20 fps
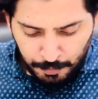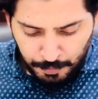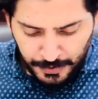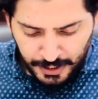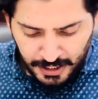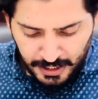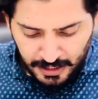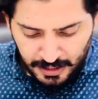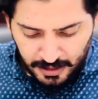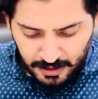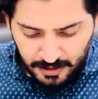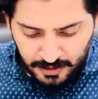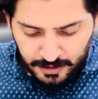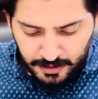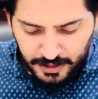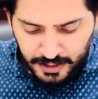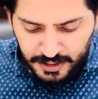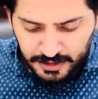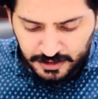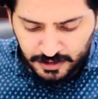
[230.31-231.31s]
B,
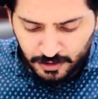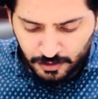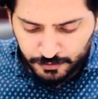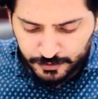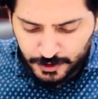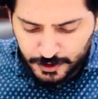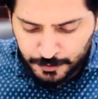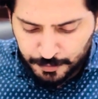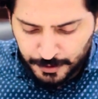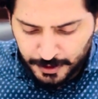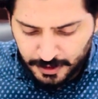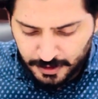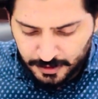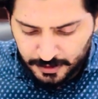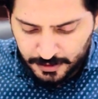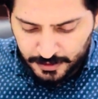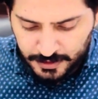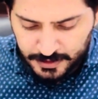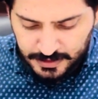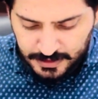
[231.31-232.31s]
neither of the
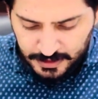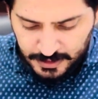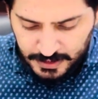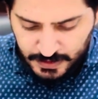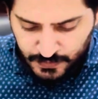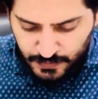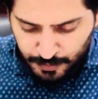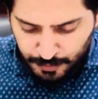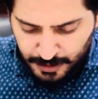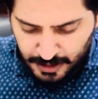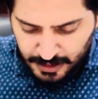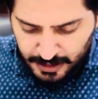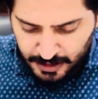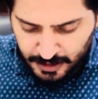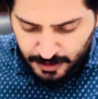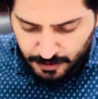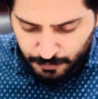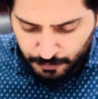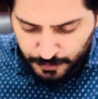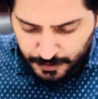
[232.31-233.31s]
speakers is
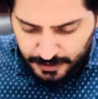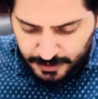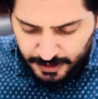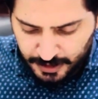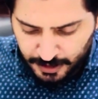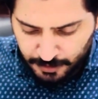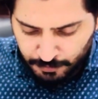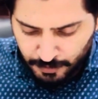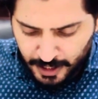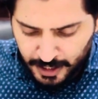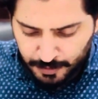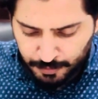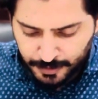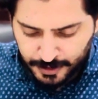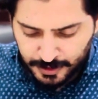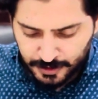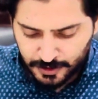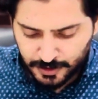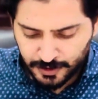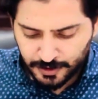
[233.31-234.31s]
familiar with their
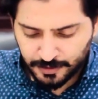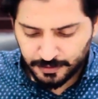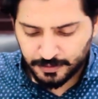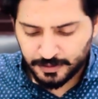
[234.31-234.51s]
environment.